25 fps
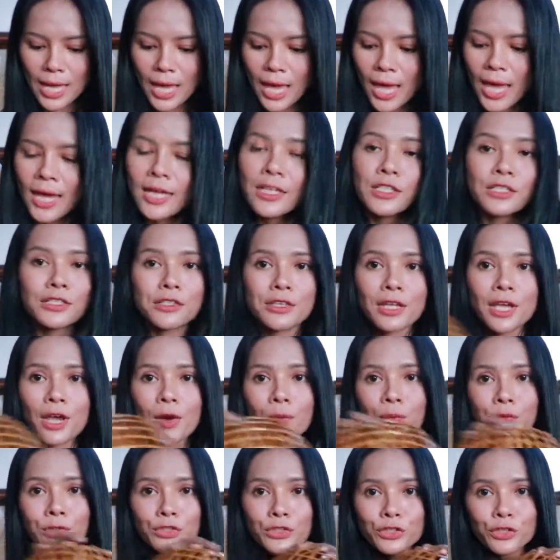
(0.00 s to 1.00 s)
and today
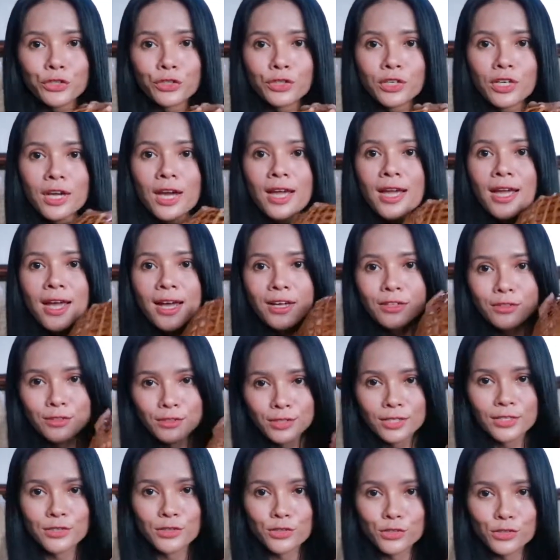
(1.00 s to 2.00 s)
I will show you guys how
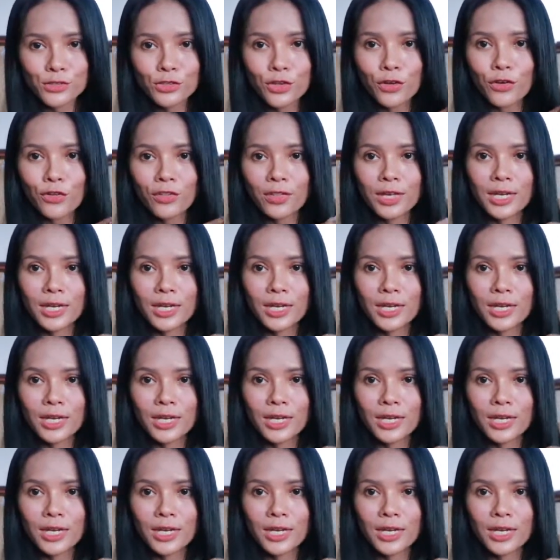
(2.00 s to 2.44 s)
to install